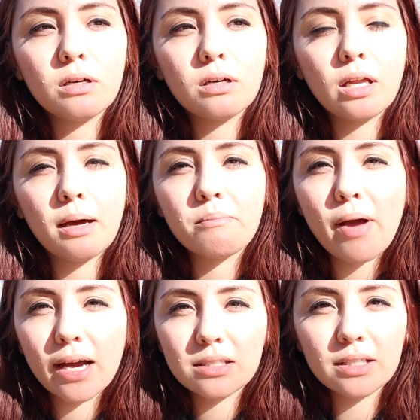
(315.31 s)
and I'm
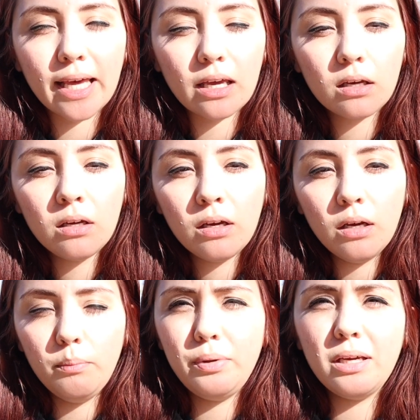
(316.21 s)
back to like
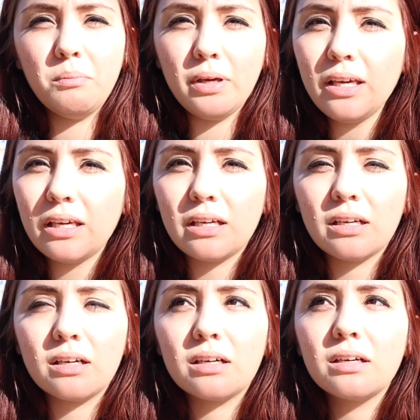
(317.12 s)
being
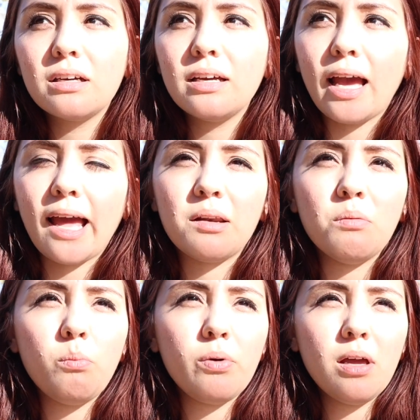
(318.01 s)
mean
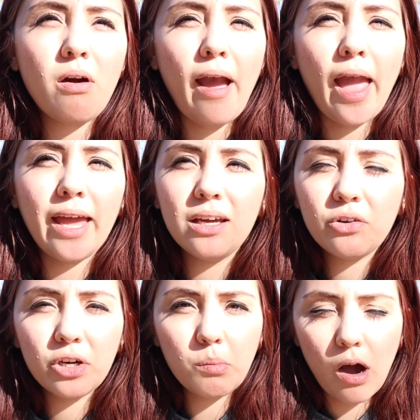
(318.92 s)
and being
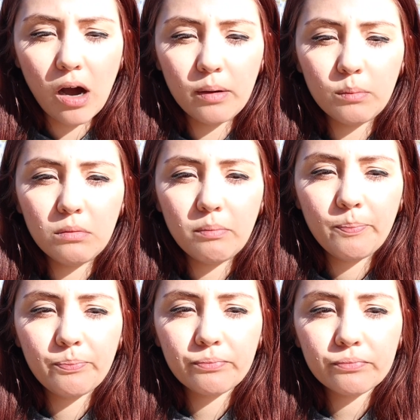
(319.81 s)
angry mom,
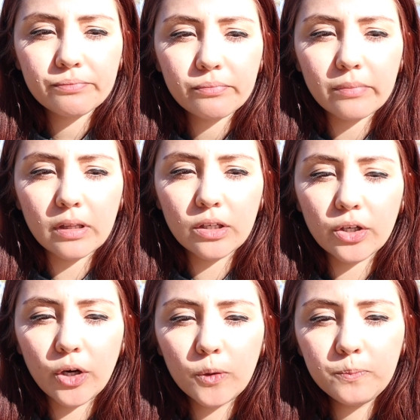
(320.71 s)
you
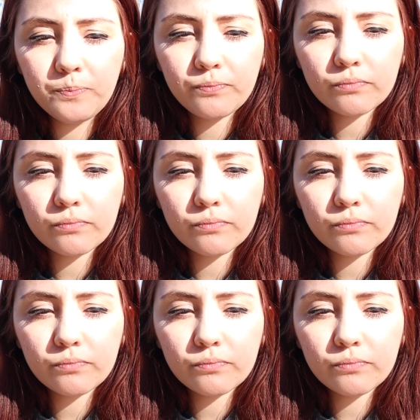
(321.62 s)
know?